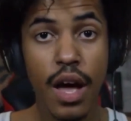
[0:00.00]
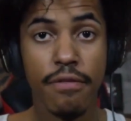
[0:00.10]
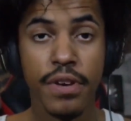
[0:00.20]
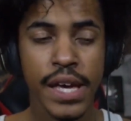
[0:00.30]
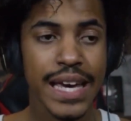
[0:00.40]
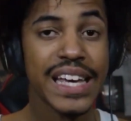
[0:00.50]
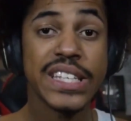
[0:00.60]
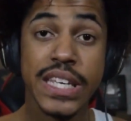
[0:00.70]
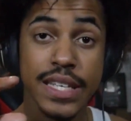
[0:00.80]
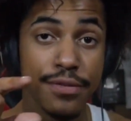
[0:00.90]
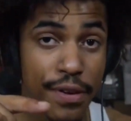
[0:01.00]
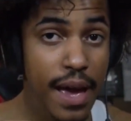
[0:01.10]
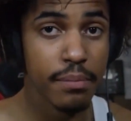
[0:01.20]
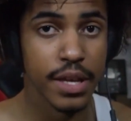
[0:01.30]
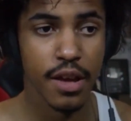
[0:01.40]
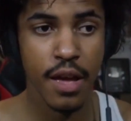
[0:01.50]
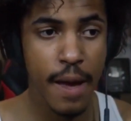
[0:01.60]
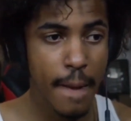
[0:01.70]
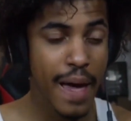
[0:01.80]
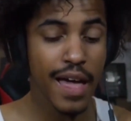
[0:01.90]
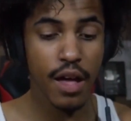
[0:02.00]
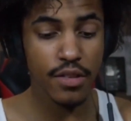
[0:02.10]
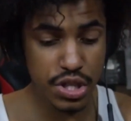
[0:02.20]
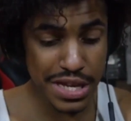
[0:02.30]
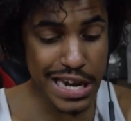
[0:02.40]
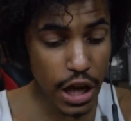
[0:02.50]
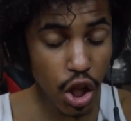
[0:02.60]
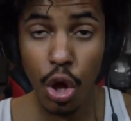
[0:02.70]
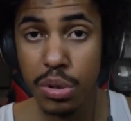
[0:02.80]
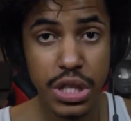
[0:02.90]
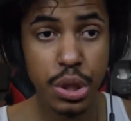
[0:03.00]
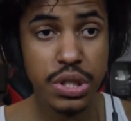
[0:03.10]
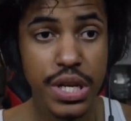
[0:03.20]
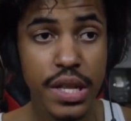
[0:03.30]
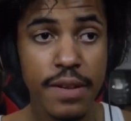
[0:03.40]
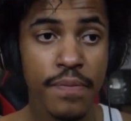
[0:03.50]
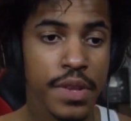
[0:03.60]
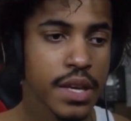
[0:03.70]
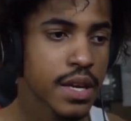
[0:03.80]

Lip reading: stuff is his family. As any clothes that they're selling,